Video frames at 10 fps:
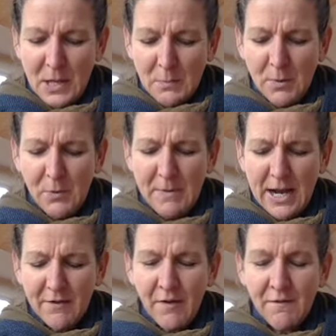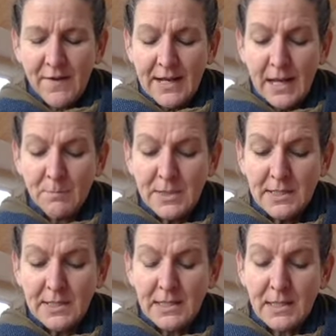But we might have our feet hip
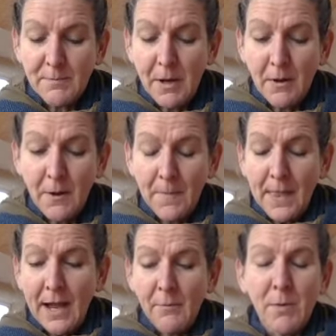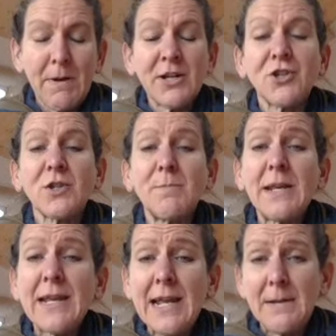distance apart, and we might just
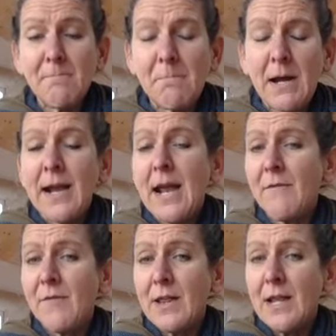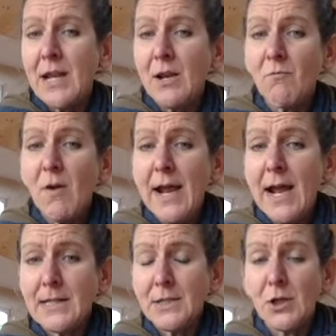begin by having the right
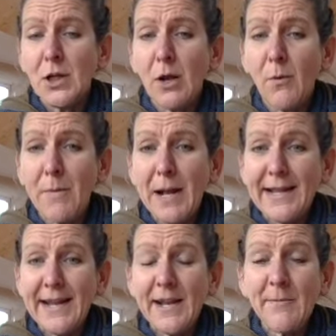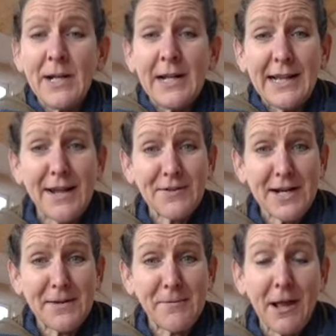hand on the lower belly, left
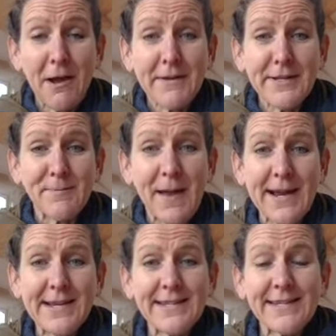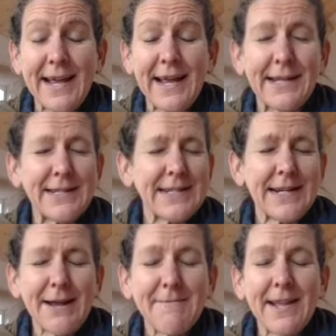hand up at the heart space, and just
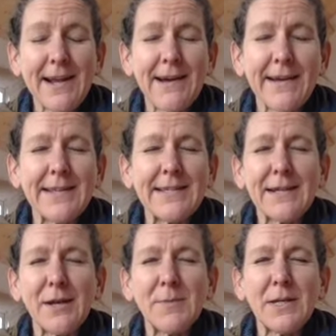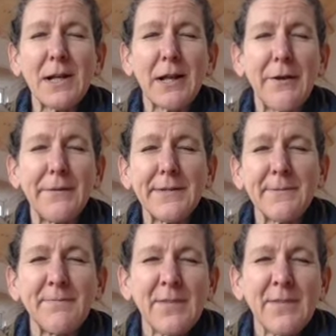allowing the eyes to come to close.